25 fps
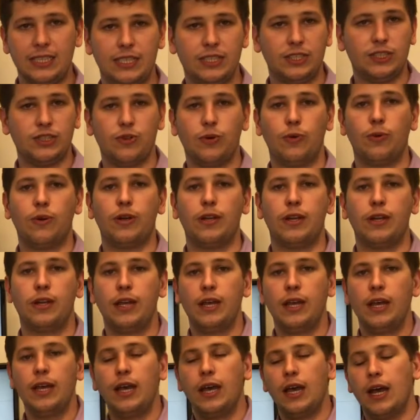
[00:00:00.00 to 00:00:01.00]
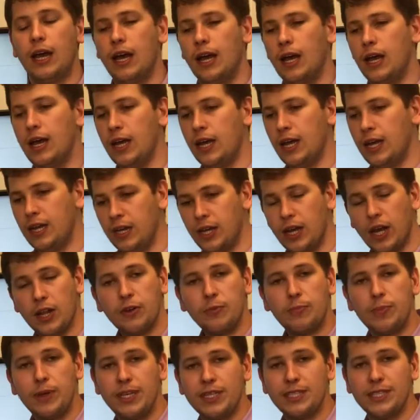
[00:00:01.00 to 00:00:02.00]
it and store it. And
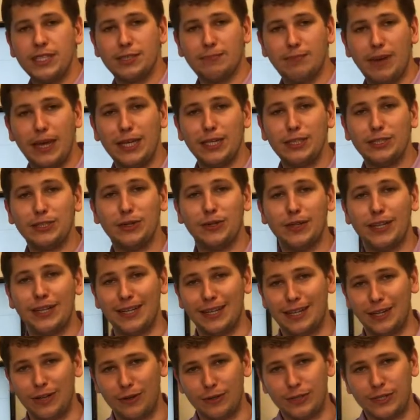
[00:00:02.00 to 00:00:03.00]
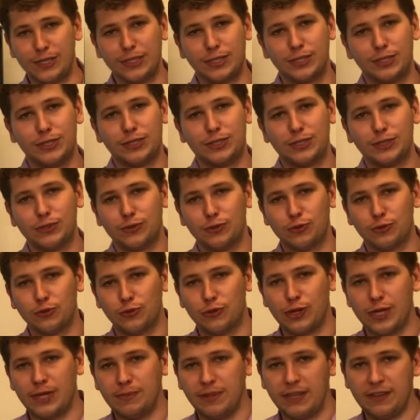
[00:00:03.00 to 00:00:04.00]
another piece is making sure that it loads
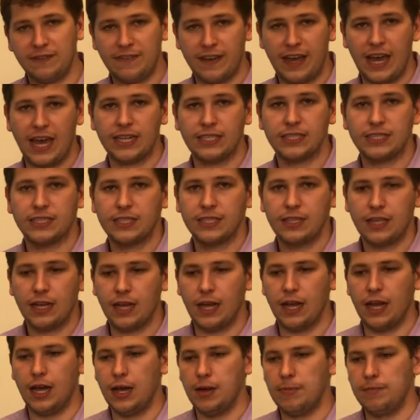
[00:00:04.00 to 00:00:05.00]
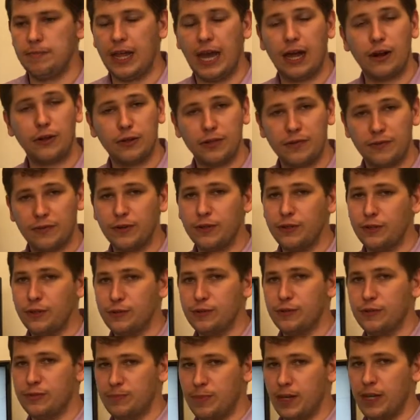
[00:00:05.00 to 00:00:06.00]
extremely fast, not only for
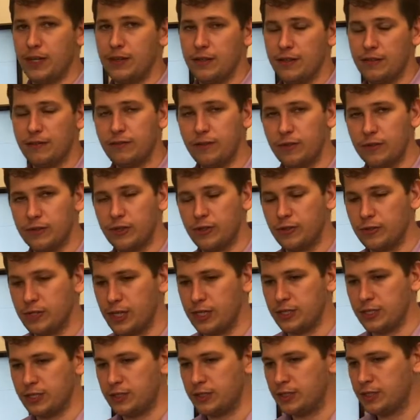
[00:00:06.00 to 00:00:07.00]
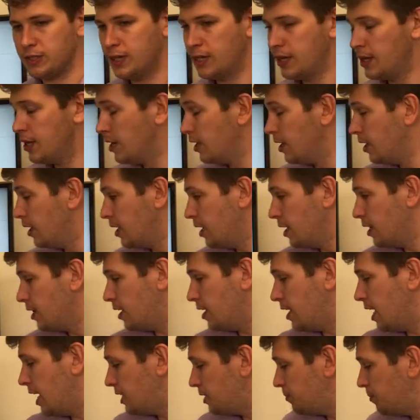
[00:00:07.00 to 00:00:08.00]
users, but for search engines.
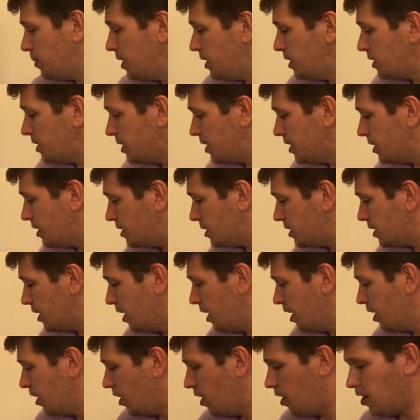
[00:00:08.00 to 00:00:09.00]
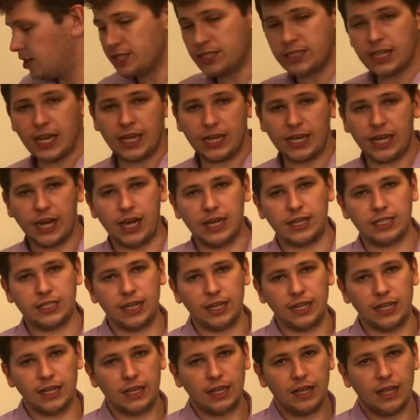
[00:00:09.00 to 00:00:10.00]
The next piece is on-site
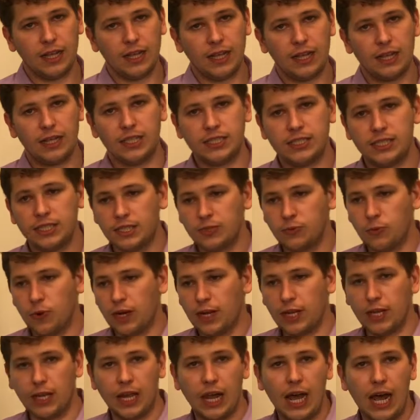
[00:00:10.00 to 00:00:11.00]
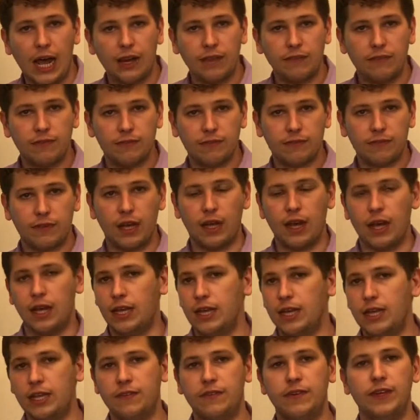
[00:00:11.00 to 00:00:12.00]
content. This is what a lot of
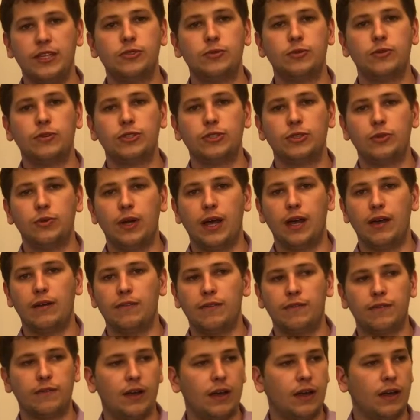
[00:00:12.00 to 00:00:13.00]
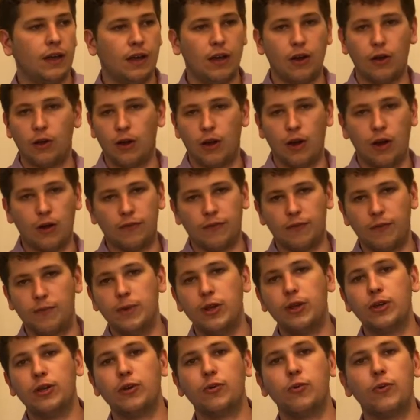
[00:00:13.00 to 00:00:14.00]
individuals who are
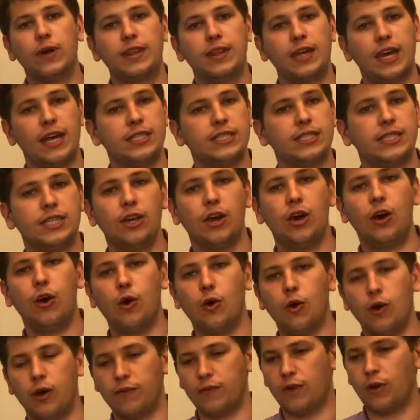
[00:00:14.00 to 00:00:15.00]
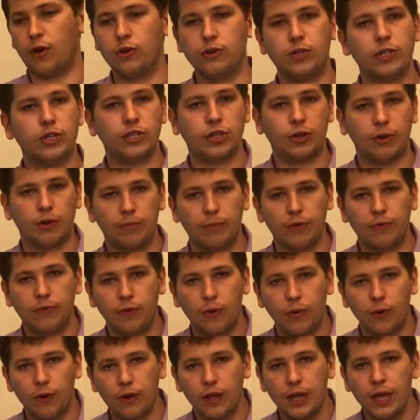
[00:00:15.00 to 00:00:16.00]
familiar with SEO or have heard the term
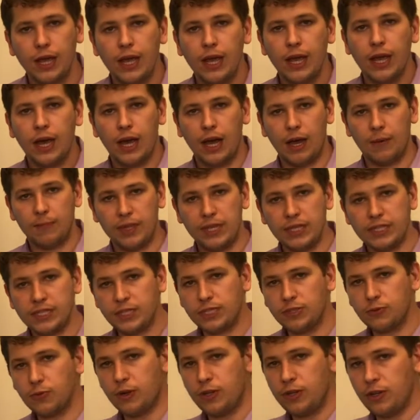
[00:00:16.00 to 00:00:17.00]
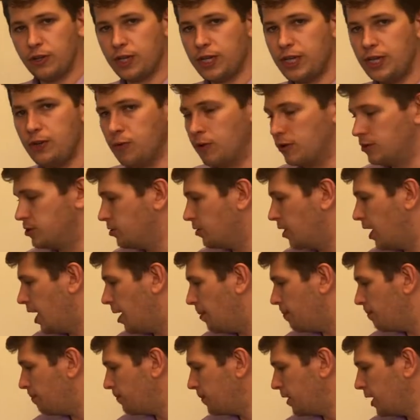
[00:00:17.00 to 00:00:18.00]
before. This is where your keywords are
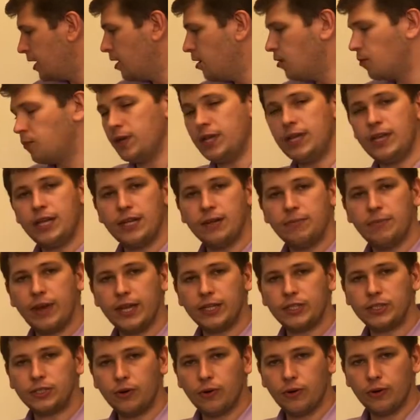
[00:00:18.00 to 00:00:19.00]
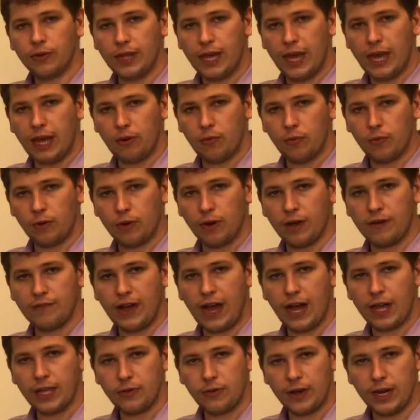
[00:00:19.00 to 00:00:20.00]
at. We need to make sure that we're
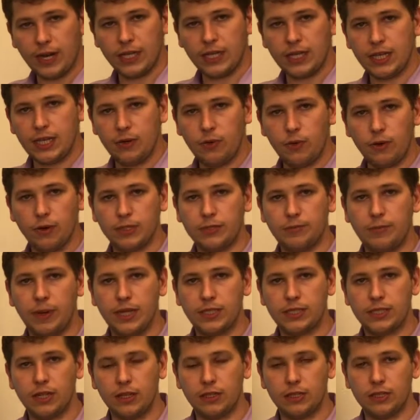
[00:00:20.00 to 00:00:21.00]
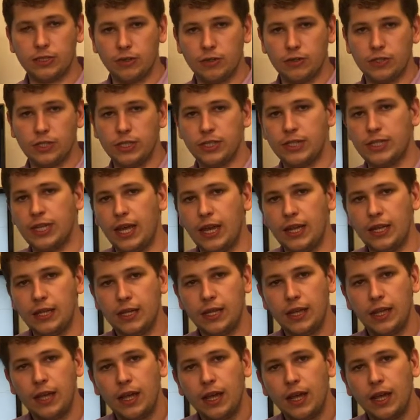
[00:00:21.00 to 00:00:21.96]
evaluating keywords based on search intent,